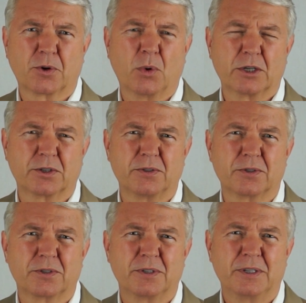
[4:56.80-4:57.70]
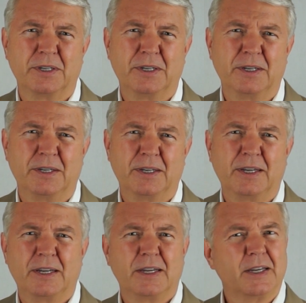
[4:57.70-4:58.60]
the questions.
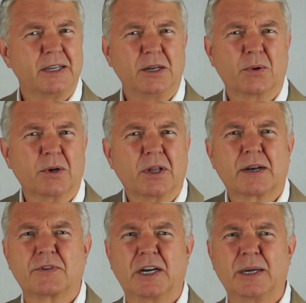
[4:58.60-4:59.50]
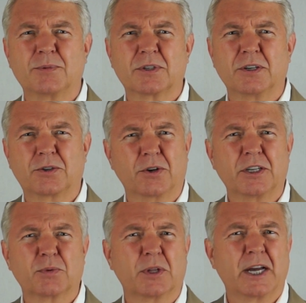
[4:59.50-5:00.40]
A lot of times
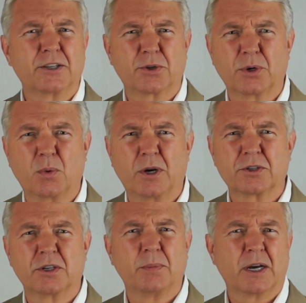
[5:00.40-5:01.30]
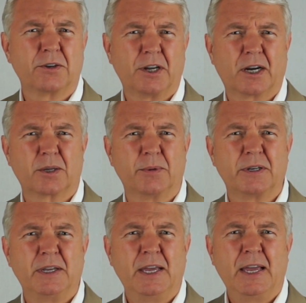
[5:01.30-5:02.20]
attorneys will ask you a question about a
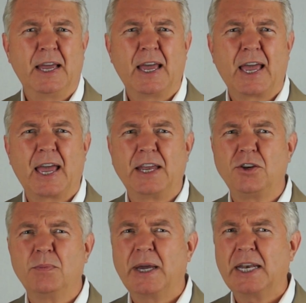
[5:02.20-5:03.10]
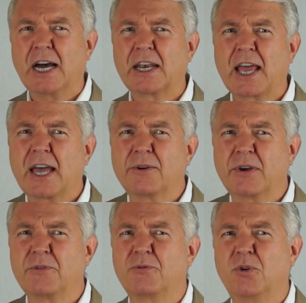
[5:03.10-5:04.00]
document and you may not have
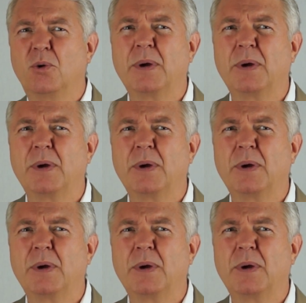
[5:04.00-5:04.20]
a full